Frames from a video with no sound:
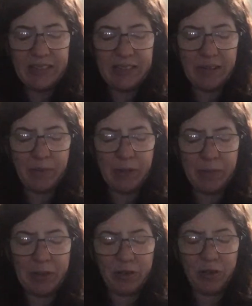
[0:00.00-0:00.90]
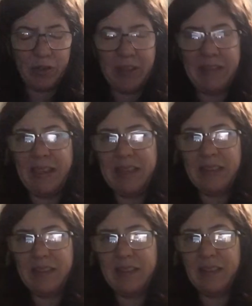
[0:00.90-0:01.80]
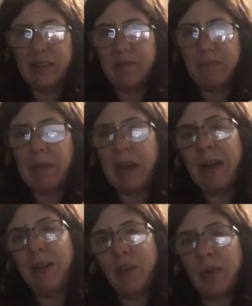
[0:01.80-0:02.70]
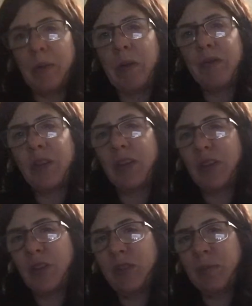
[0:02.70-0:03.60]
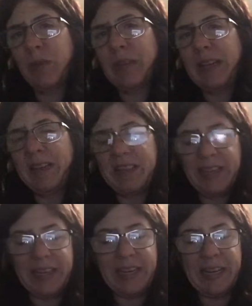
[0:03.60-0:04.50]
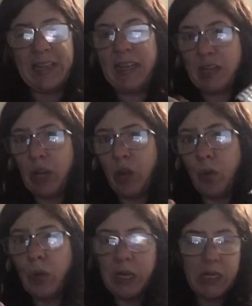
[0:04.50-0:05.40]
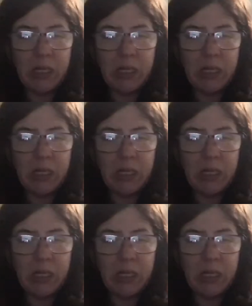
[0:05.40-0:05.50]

So I want to make sure that that air is removed so you can just put the insulin in and go.